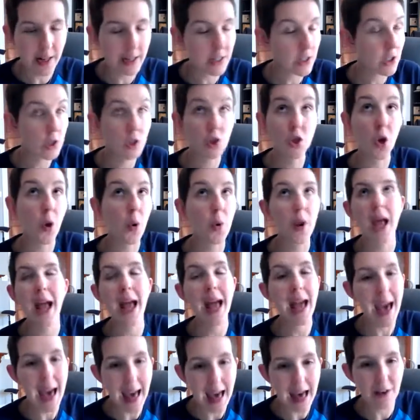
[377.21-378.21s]
I just don't
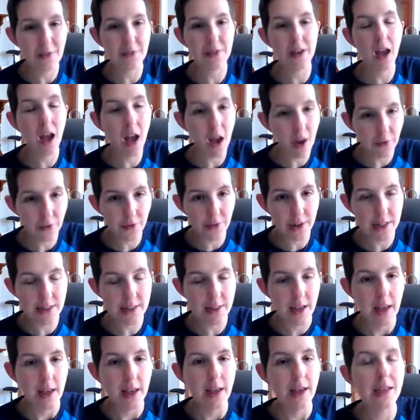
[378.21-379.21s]
have the
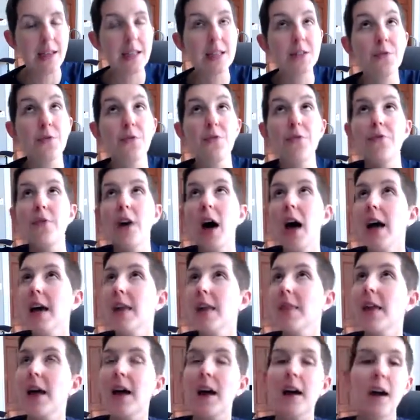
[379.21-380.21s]
confidence. I need to
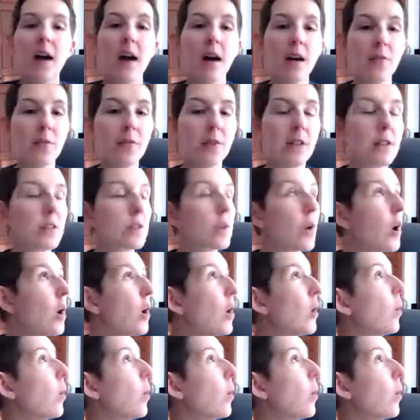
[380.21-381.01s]
find that confidence.